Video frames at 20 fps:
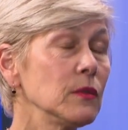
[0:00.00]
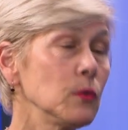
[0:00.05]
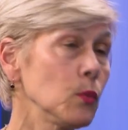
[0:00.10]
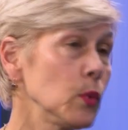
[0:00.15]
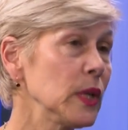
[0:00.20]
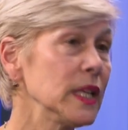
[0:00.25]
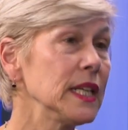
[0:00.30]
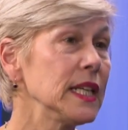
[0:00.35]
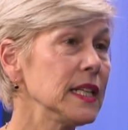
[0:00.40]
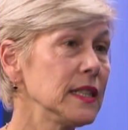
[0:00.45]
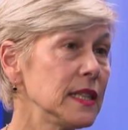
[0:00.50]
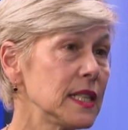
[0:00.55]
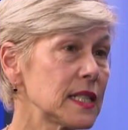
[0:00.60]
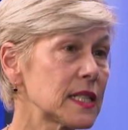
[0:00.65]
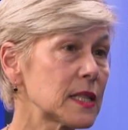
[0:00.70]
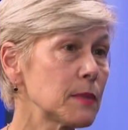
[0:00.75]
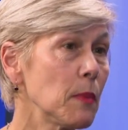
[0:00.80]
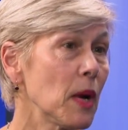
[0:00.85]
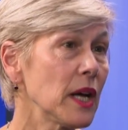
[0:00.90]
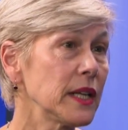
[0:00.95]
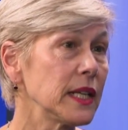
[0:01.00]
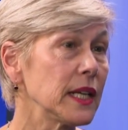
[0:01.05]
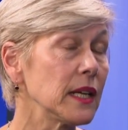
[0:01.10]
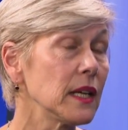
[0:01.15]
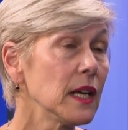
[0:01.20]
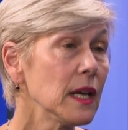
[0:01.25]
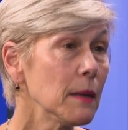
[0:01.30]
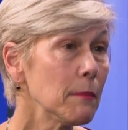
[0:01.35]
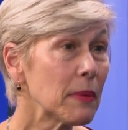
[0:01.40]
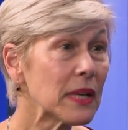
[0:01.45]
we need this money.
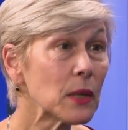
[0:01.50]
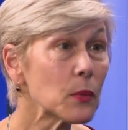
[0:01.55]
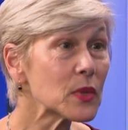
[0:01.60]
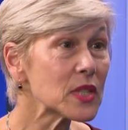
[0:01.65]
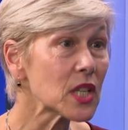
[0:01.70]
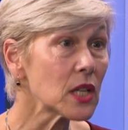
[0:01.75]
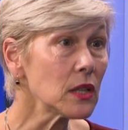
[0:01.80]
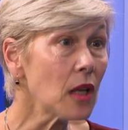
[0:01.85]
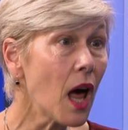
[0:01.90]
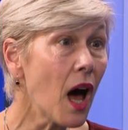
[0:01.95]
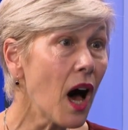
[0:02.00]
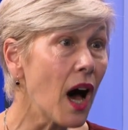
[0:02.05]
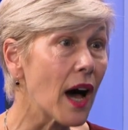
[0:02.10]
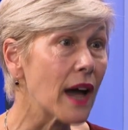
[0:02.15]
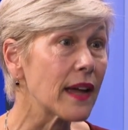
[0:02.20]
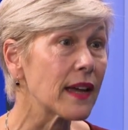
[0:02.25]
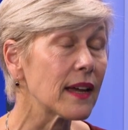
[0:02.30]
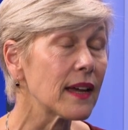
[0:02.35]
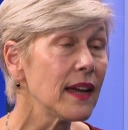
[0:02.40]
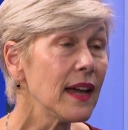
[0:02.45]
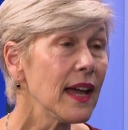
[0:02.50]
But it was a lie.